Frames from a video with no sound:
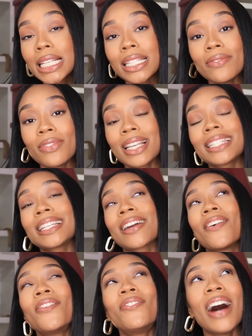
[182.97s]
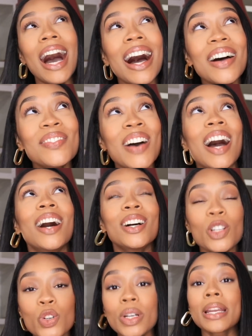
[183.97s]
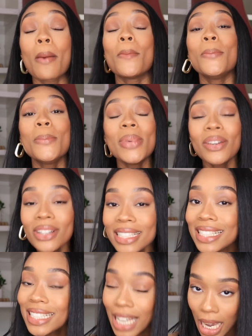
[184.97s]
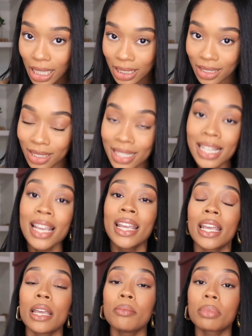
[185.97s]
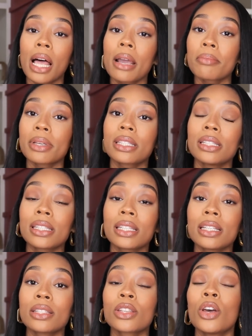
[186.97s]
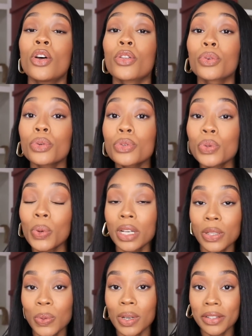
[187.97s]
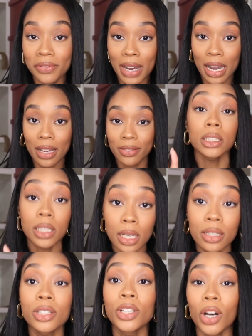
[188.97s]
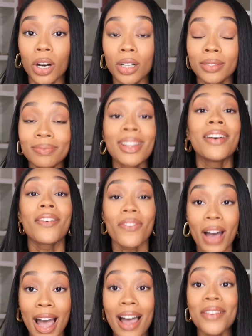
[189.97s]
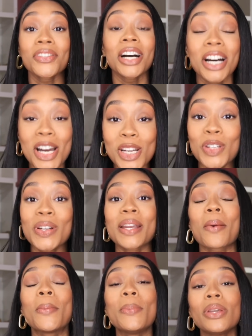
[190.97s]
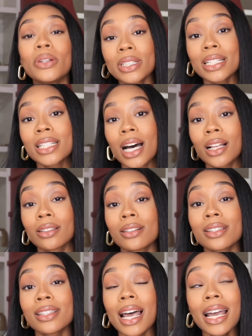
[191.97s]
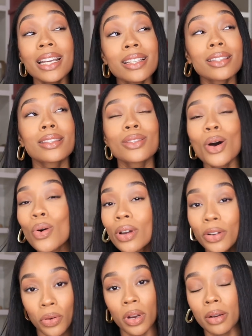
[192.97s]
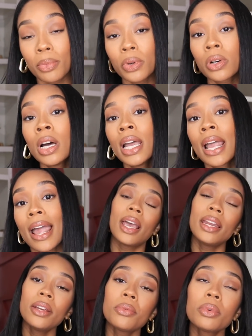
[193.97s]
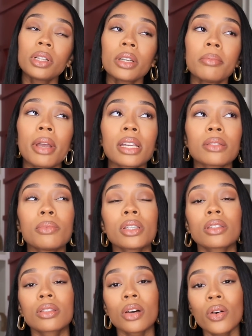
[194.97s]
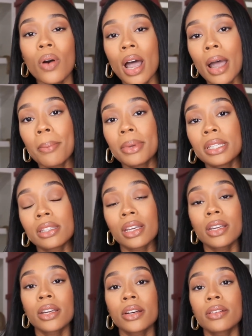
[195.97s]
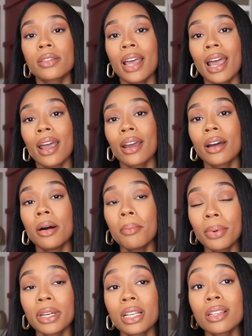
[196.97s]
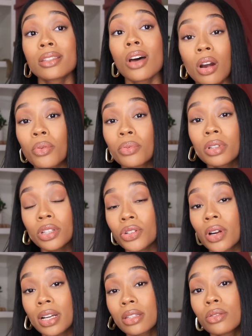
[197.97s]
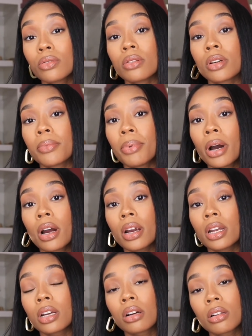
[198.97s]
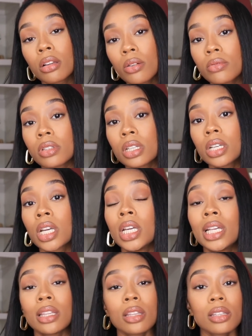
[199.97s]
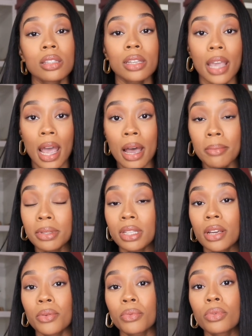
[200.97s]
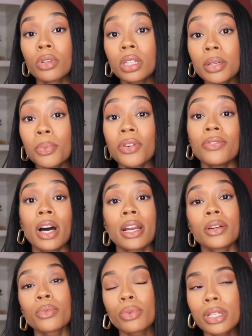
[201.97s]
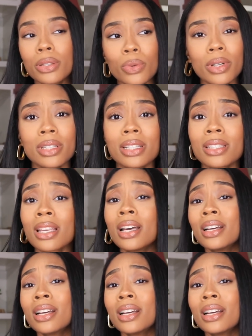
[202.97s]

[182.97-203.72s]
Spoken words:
is investing $500 million in Black businesses through 2025. Yes, y'all, $500 million. That is so incredible. And it really makes me so happy to hear that companies are really trying to do their part in closing these gaps and really providing resources